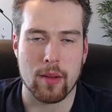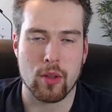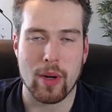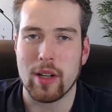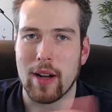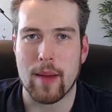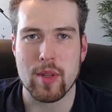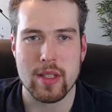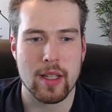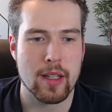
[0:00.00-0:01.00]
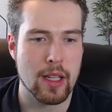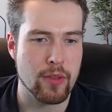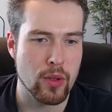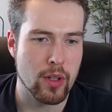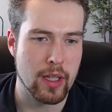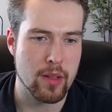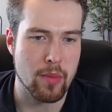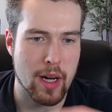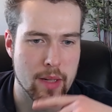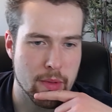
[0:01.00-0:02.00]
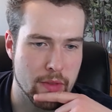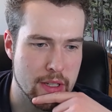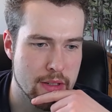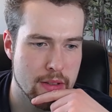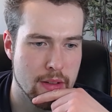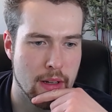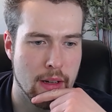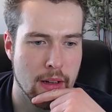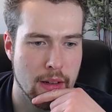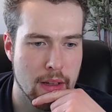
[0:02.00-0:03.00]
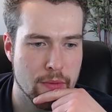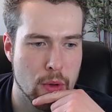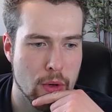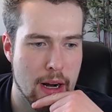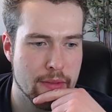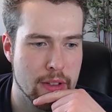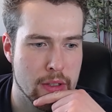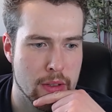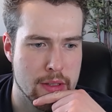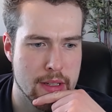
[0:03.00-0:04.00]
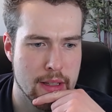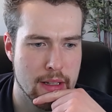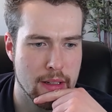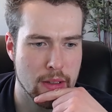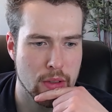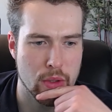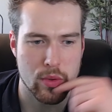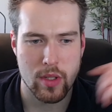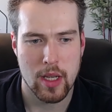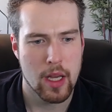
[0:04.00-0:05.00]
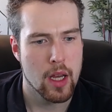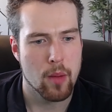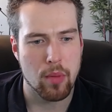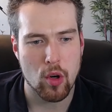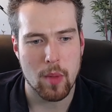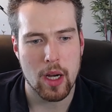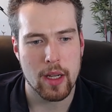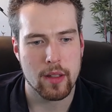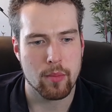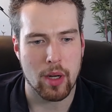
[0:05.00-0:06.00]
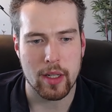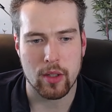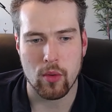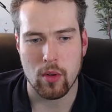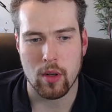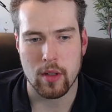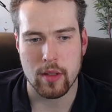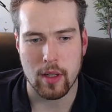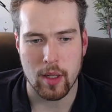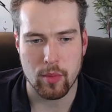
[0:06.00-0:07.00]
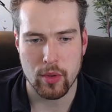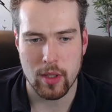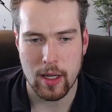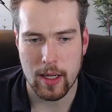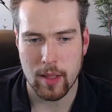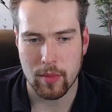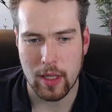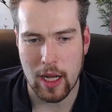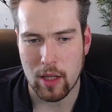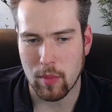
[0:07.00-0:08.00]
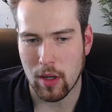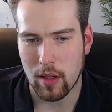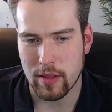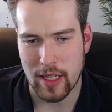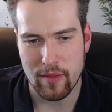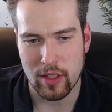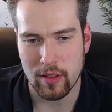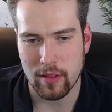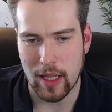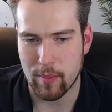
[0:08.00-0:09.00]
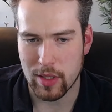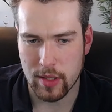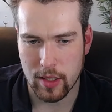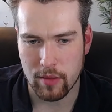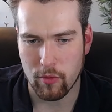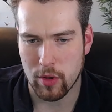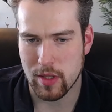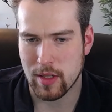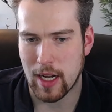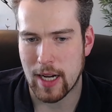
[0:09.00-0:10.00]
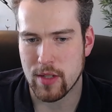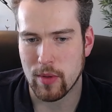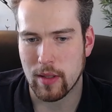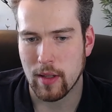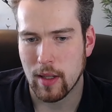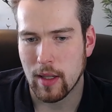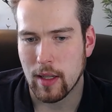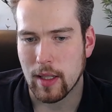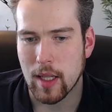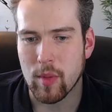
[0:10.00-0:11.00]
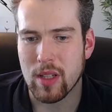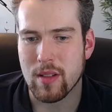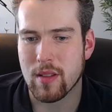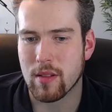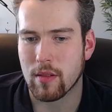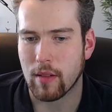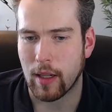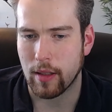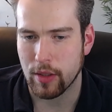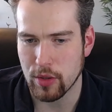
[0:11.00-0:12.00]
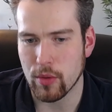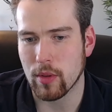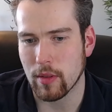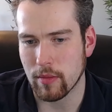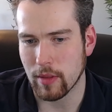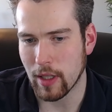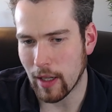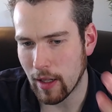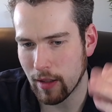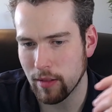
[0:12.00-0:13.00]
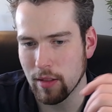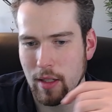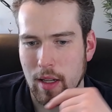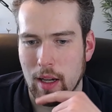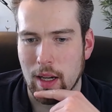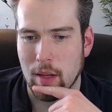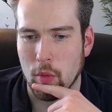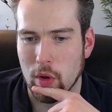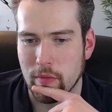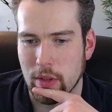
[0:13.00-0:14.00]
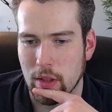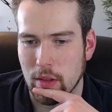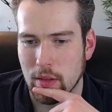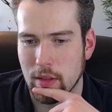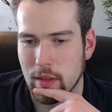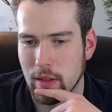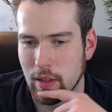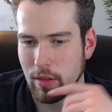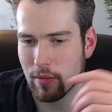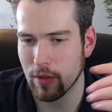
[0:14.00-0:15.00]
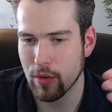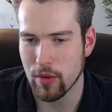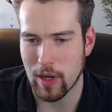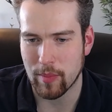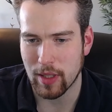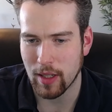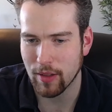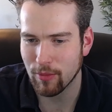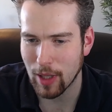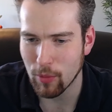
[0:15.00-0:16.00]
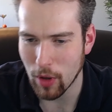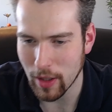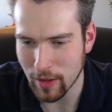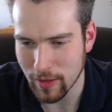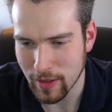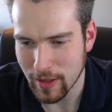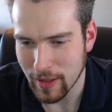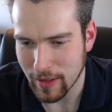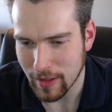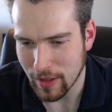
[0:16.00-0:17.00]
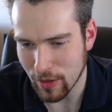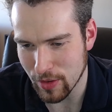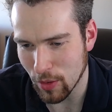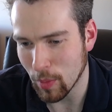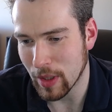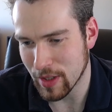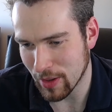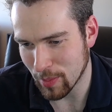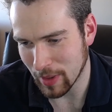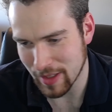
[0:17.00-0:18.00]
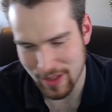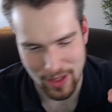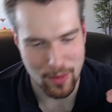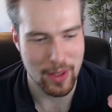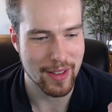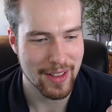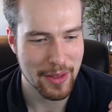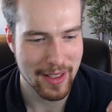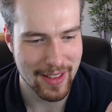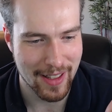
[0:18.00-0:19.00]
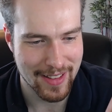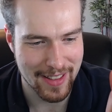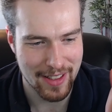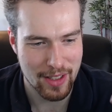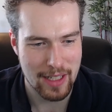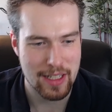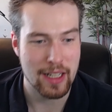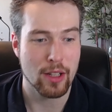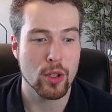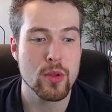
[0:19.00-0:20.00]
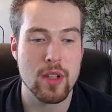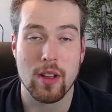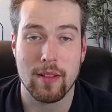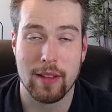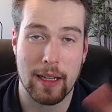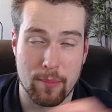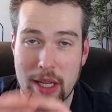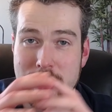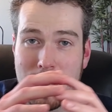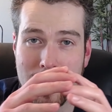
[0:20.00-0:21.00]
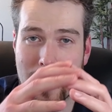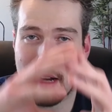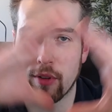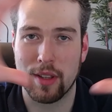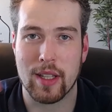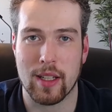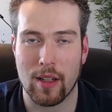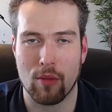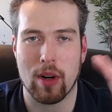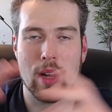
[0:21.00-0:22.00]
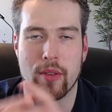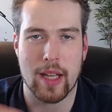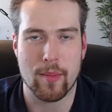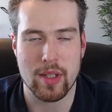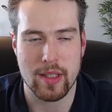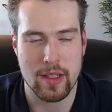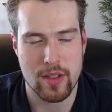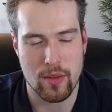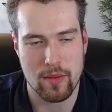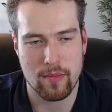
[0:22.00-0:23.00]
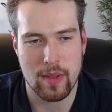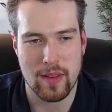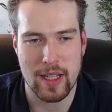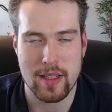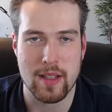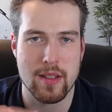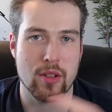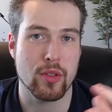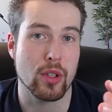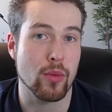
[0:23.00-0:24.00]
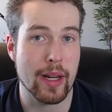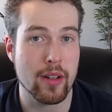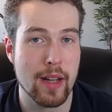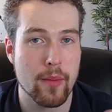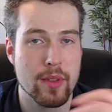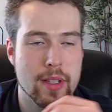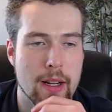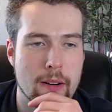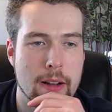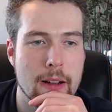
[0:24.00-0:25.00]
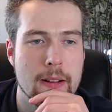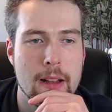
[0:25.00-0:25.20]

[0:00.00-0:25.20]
Greater Edmonton, if you look at the bottom of this infographic, you can see that it includes Beaumont, Bonaccord, Bruderheim, Kalmar, Devon, Edmonton, Fort Saskatchewan, Gibbons, Leduc, Legal, Morinville, New Sarepta, Redwater. There's a whole bunch of other places there, but you get the idea. It includes like basically everything around Edmonton. So that's considered the greater Edmonton area.